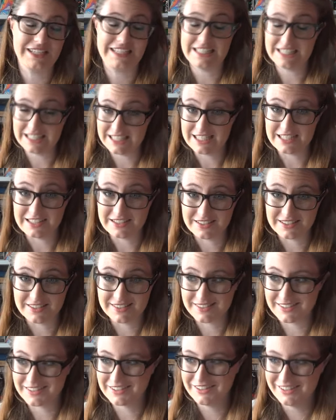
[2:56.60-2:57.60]

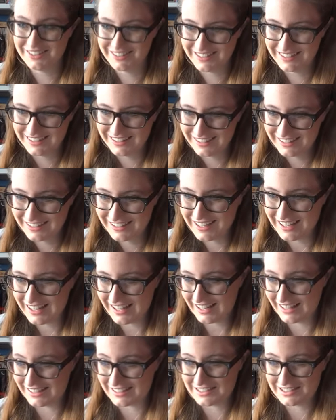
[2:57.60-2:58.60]
years.
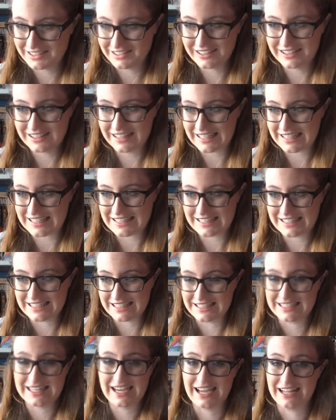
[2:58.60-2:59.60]
Until at least
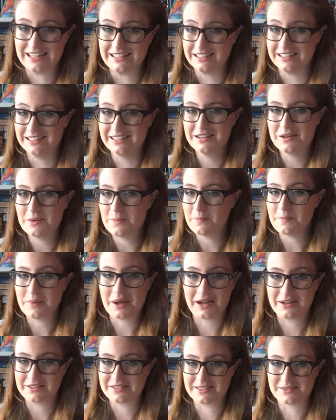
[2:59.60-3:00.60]
year 10.
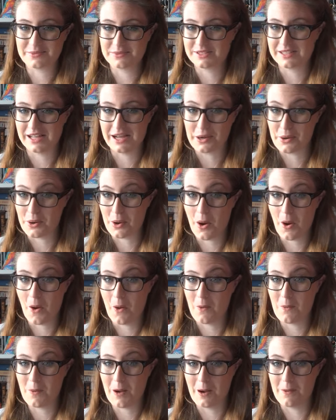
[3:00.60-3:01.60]
I just was like,
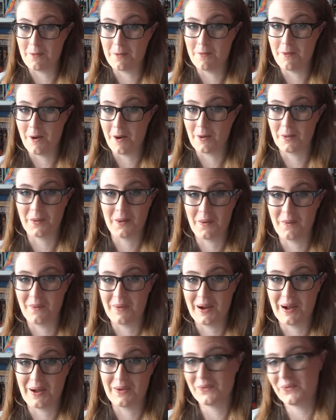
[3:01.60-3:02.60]
no, I'm not
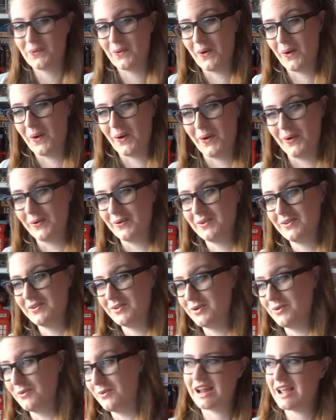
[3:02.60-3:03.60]
going outside.
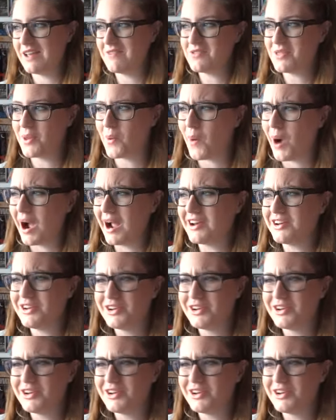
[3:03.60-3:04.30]
But even though I